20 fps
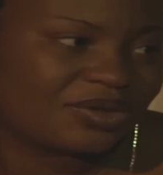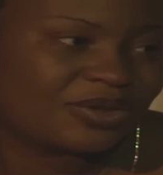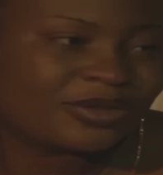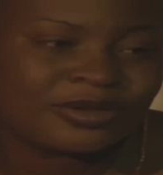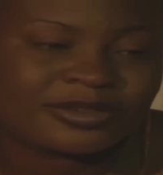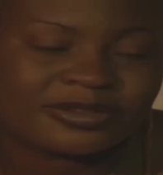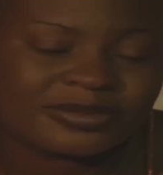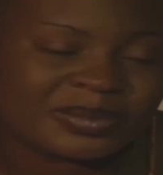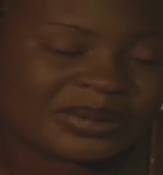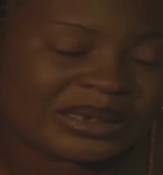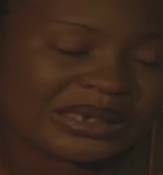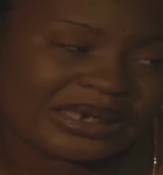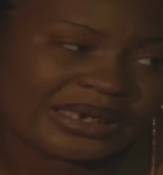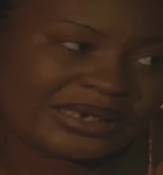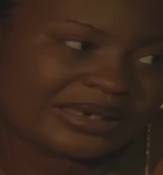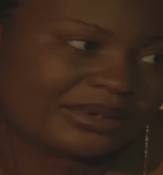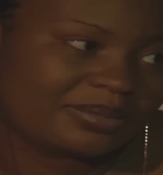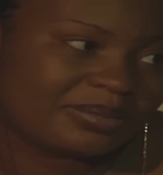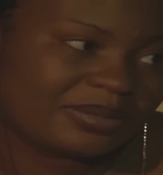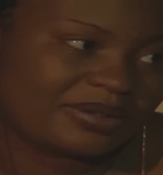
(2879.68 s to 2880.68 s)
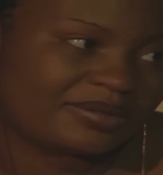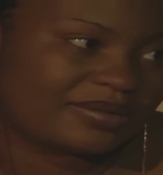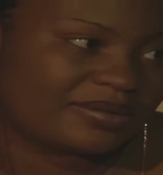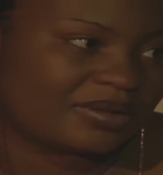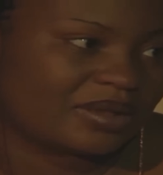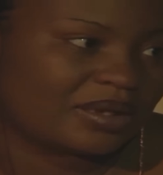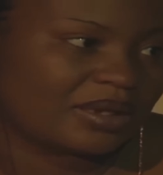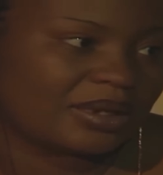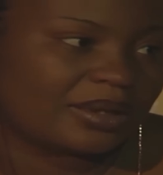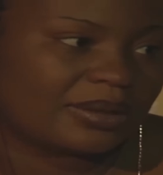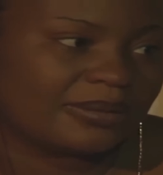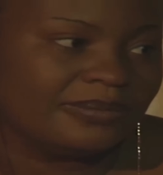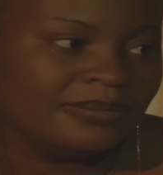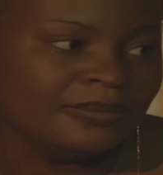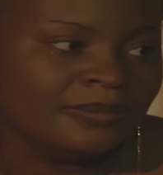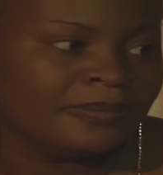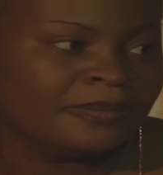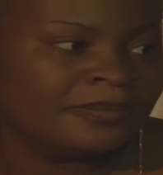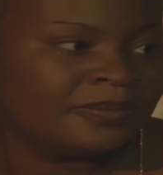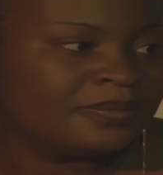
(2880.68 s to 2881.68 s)
don't make any mistake.
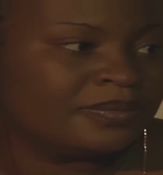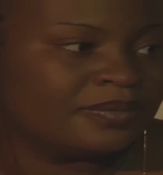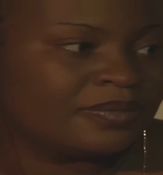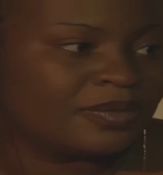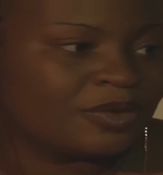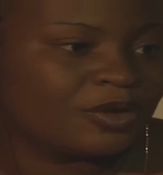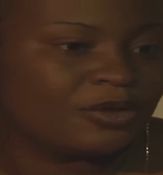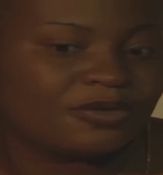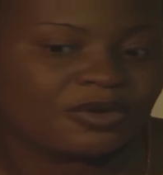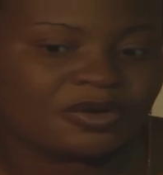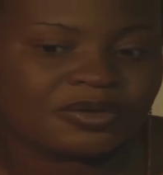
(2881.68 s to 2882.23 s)
You've